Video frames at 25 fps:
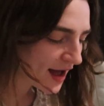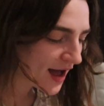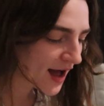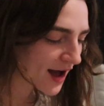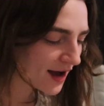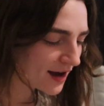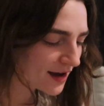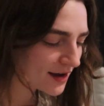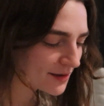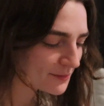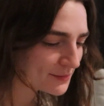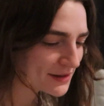
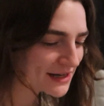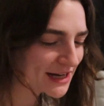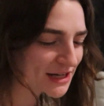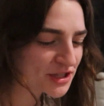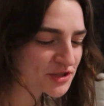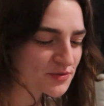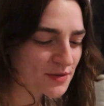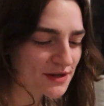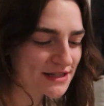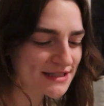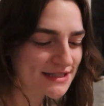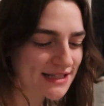And I
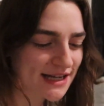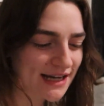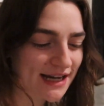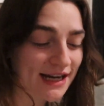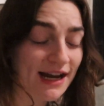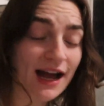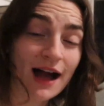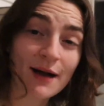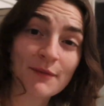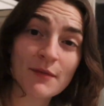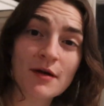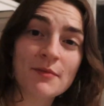just want to
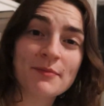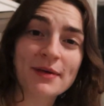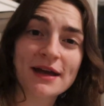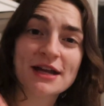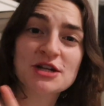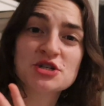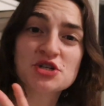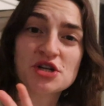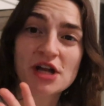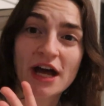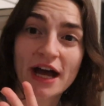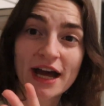say, I'm on
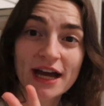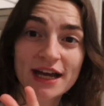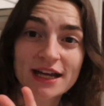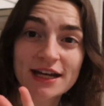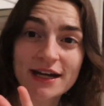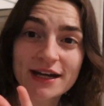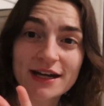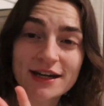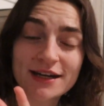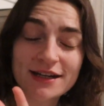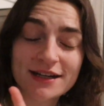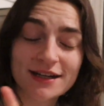page
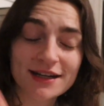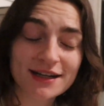9.